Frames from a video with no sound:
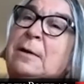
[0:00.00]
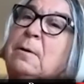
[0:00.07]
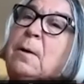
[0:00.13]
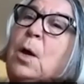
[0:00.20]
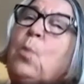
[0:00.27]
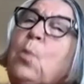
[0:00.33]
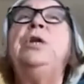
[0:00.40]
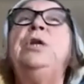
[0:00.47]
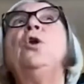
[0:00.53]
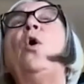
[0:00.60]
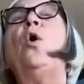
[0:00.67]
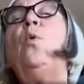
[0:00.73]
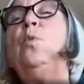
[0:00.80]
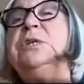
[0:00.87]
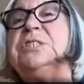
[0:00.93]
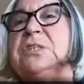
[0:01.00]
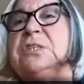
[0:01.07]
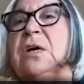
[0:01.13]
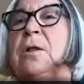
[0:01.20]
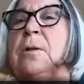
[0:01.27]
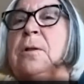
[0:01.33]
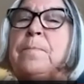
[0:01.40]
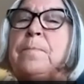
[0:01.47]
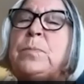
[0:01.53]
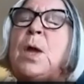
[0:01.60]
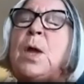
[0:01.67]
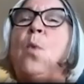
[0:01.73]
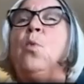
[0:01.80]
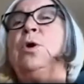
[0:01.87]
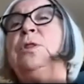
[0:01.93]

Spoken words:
We know we're in the